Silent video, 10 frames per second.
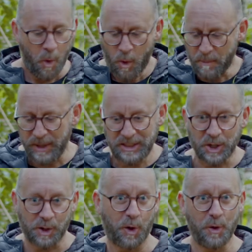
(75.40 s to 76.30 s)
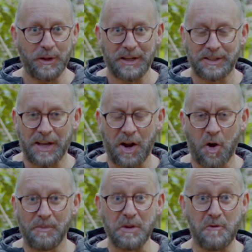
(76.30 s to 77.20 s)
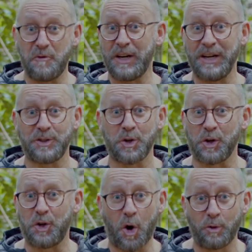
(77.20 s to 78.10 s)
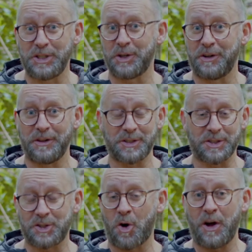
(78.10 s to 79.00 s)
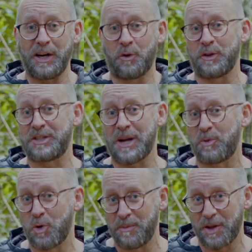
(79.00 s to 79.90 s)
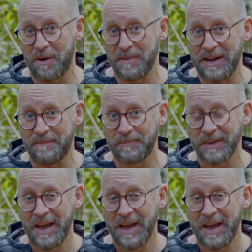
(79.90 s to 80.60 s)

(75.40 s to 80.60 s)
what piece of clothing is going to help me fit into the culture and the society or the subgroup that I'm in.